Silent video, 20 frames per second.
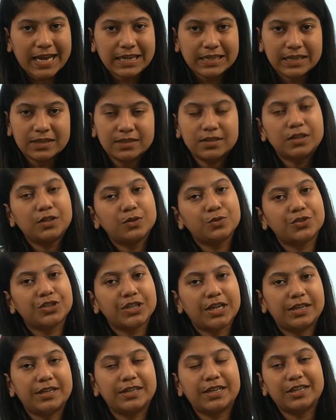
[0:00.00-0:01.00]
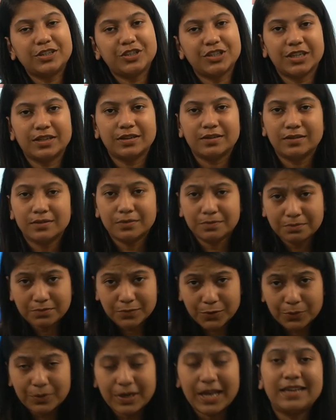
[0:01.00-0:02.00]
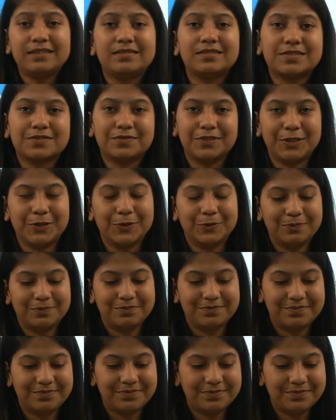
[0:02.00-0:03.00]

liked it, then do share it and share, uh, do like this video.